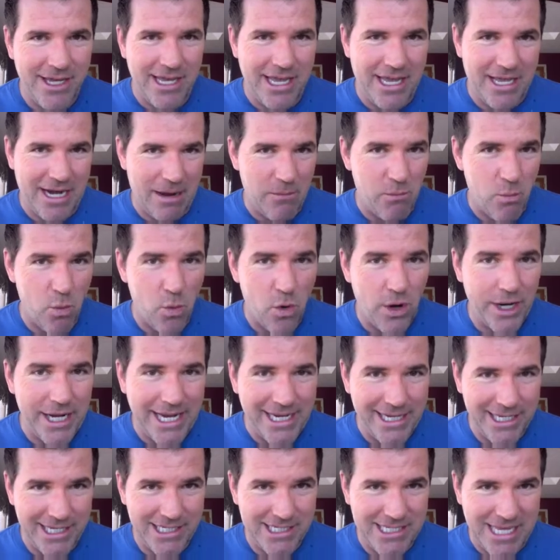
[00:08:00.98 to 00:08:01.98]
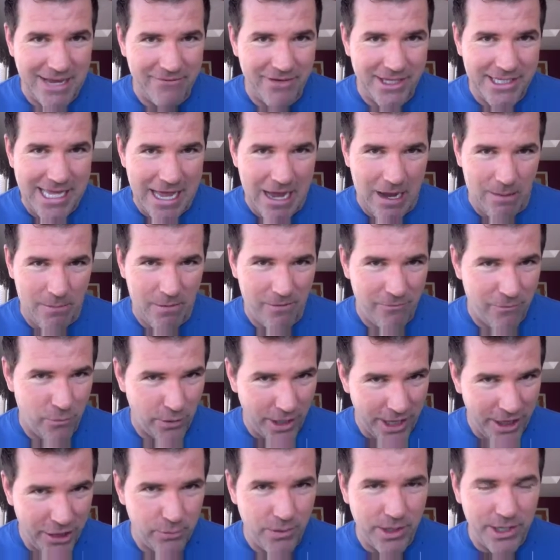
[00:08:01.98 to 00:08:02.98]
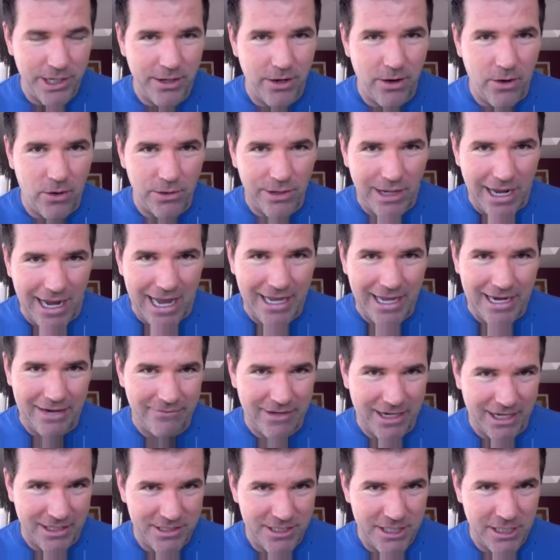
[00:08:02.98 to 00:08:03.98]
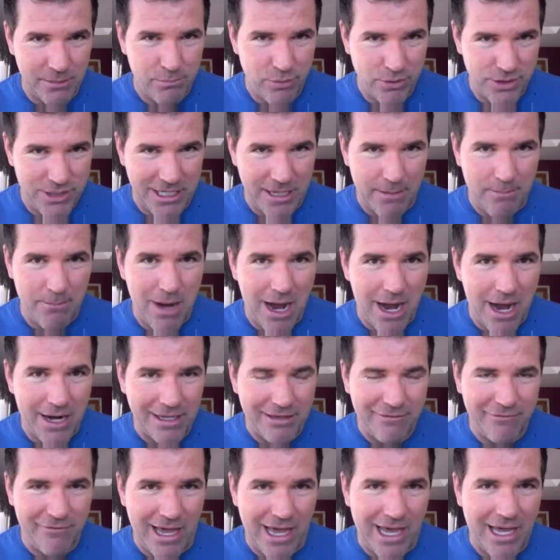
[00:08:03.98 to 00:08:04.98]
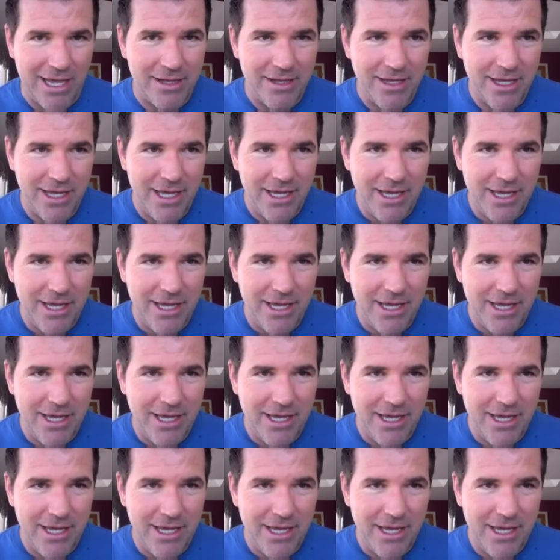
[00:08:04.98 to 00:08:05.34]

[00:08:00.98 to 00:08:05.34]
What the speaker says: and I'm 187 now. I'm a 43-year-old guy, and I've got 10% body fat.